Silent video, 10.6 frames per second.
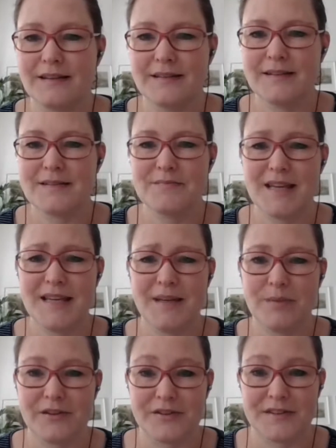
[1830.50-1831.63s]
doesn't make it
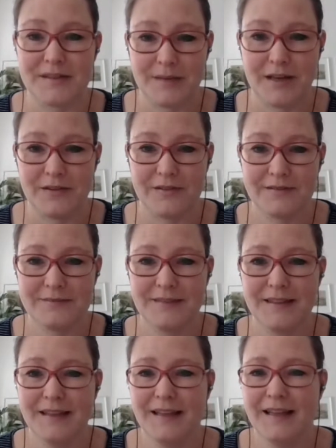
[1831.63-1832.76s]
better somehow.
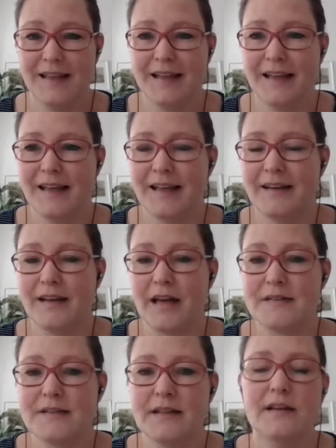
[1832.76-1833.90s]
And I
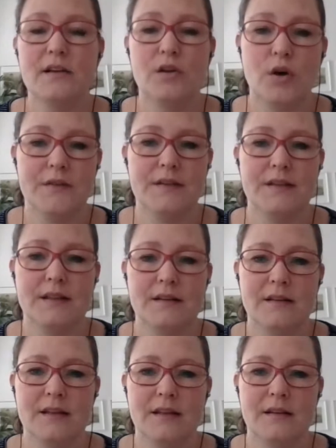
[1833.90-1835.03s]
see that a lot
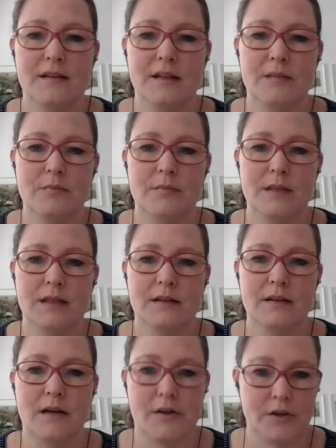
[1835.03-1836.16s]
in
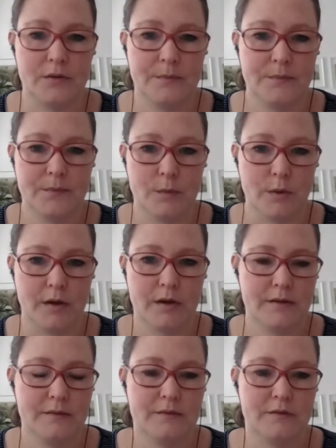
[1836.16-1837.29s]
artwork,
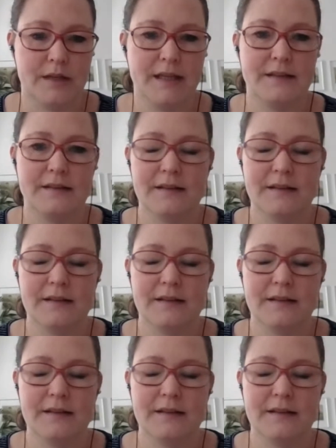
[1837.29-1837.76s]
right?